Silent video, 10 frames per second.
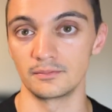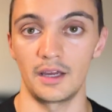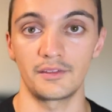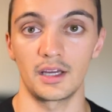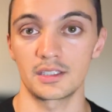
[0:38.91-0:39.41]

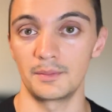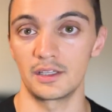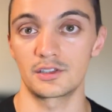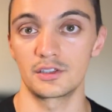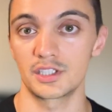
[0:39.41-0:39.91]
I've got some
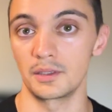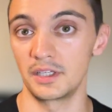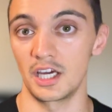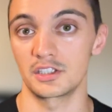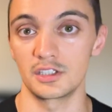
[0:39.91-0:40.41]
answers, some
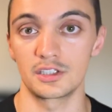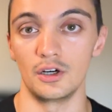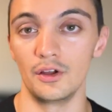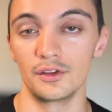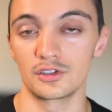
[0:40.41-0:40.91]
guesses to
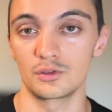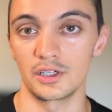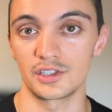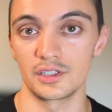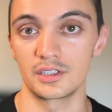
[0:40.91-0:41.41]
all those
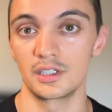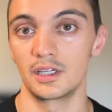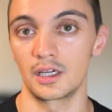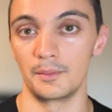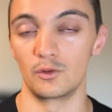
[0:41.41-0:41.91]
questions
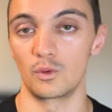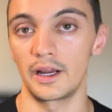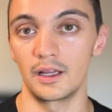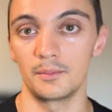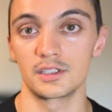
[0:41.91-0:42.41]
coming
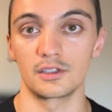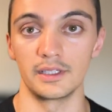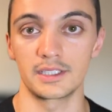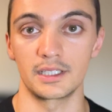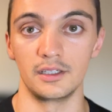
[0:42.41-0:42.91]
right up, so
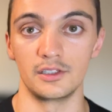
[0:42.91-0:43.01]
let's get